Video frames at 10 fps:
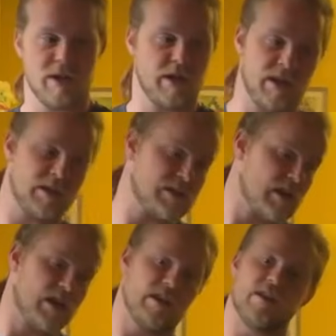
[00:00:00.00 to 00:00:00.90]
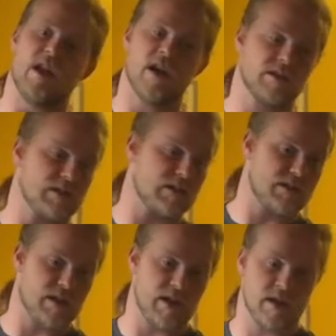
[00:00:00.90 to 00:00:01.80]
beans, nuts
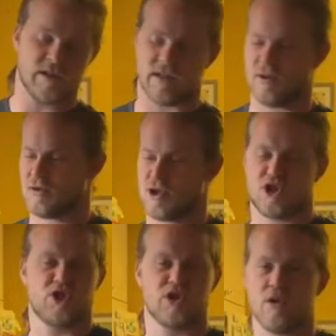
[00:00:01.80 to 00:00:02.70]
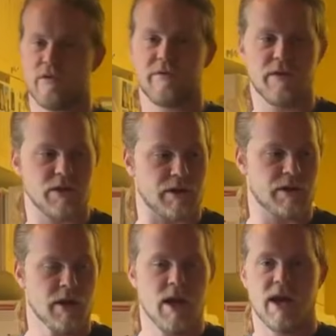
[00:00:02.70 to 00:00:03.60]
and seeds, and it was just so
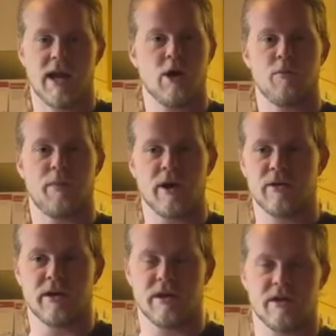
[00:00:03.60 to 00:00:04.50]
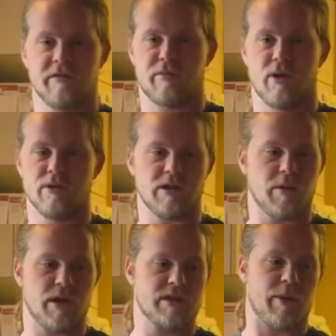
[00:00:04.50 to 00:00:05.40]
filling. And I would barely get enough
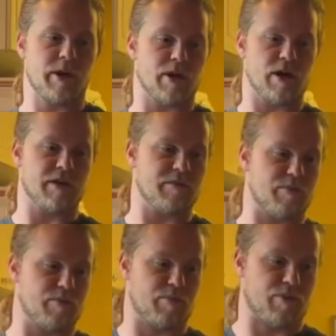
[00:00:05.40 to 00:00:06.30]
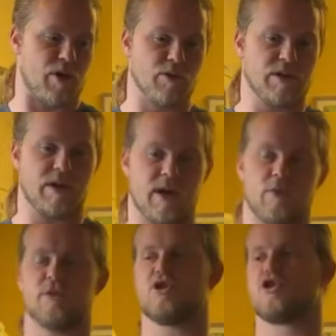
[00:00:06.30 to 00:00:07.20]
protein. By the time I got enough protein,
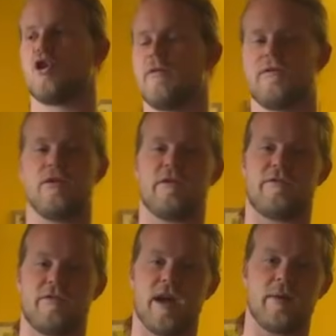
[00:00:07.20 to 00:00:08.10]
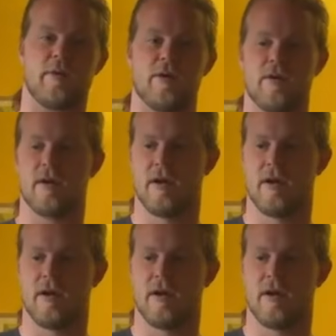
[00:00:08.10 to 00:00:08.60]
I would be so full of fiber.